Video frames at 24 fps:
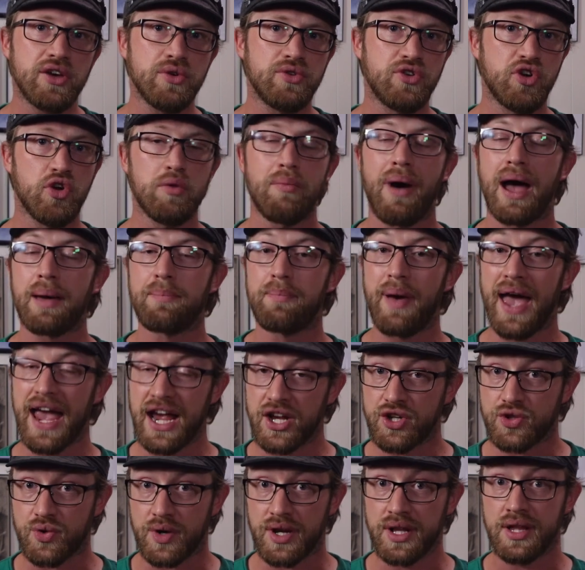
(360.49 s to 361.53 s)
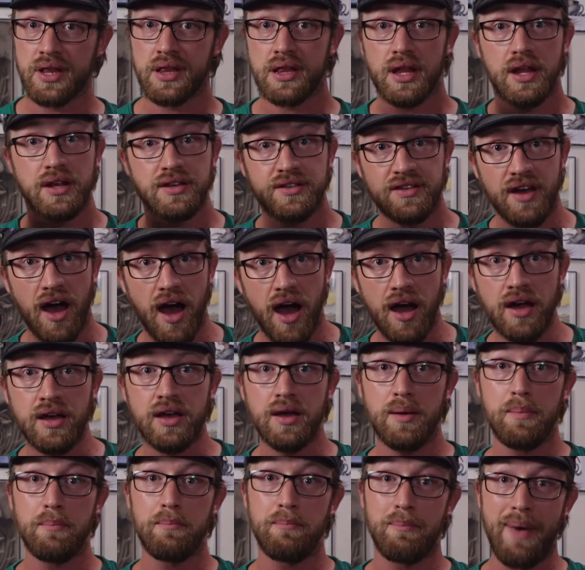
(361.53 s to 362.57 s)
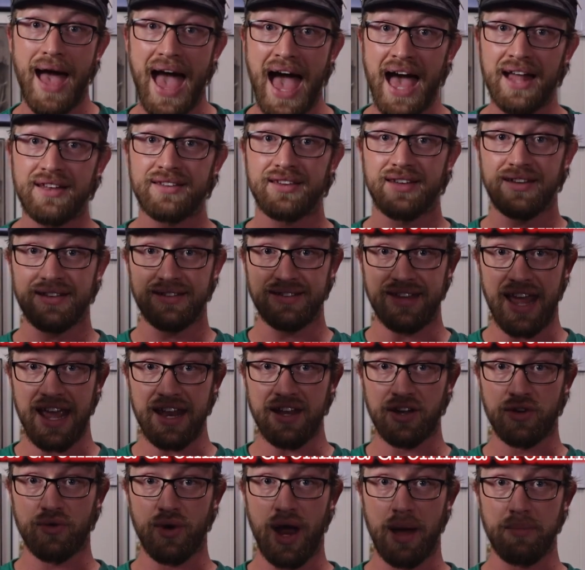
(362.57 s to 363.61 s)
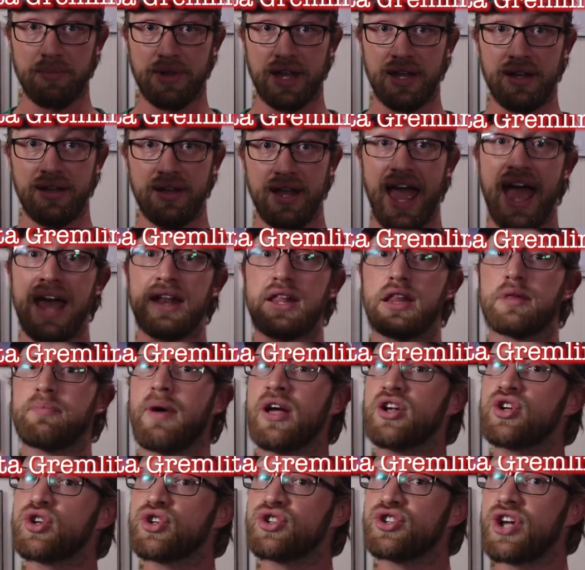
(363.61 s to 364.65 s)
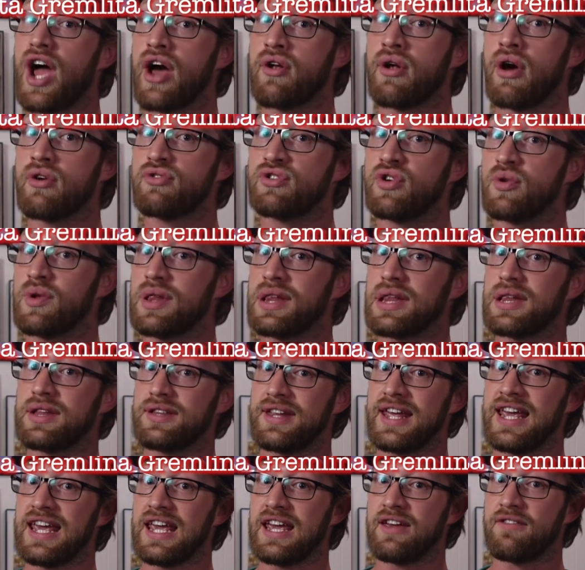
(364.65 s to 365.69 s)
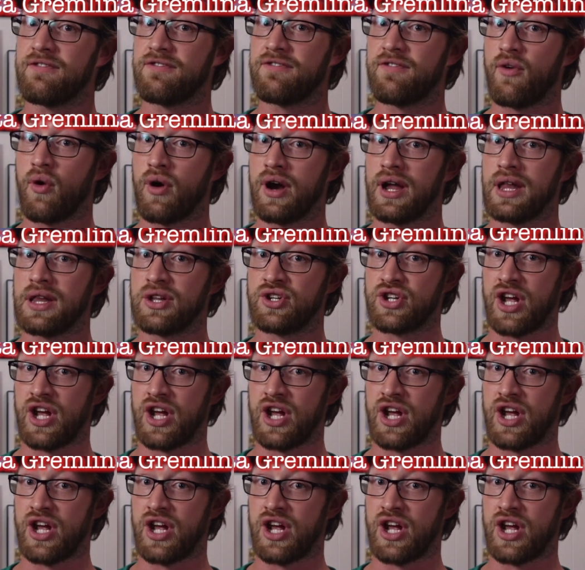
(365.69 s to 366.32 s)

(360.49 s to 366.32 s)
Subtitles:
you to my patrons, Doug, Matt, Data Gremlin, and a special shout out to Steve for his